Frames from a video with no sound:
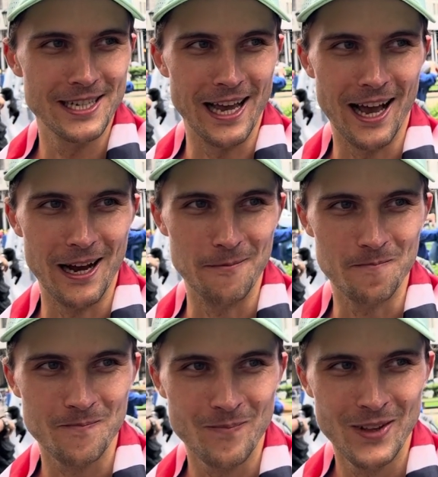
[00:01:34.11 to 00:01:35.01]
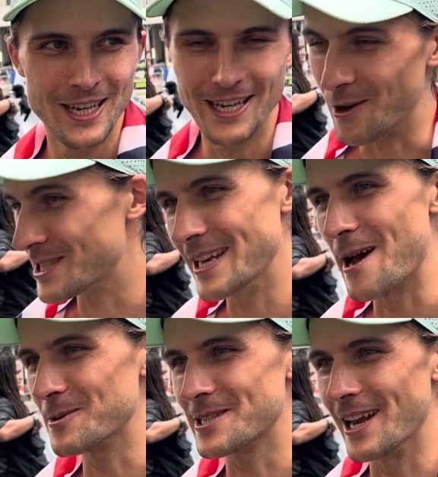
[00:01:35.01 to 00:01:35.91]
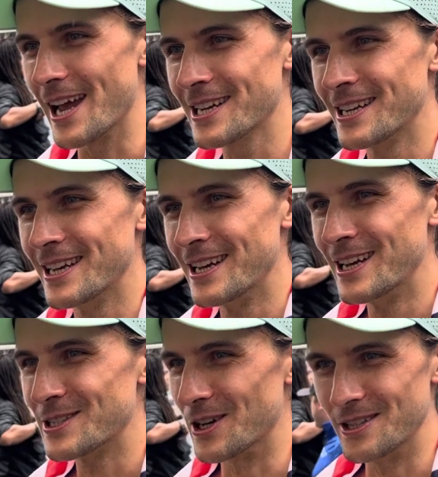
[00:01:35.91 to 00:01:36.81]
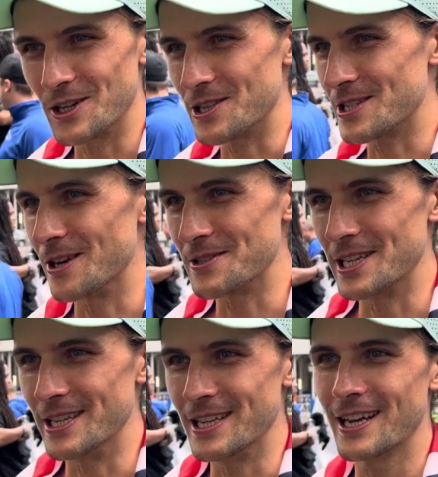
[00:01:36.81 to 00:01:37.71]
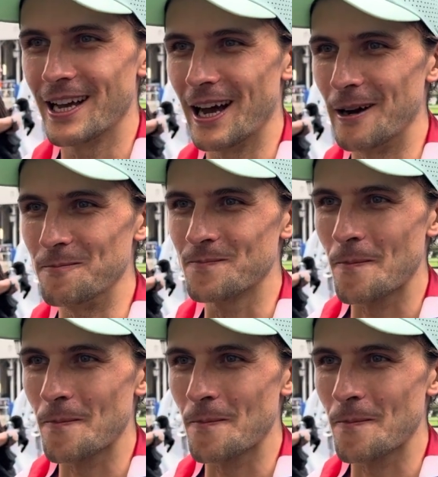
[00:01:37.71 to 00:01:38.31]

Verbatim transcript: Um, now, it didn't happen today. Jo Josh is obviously um,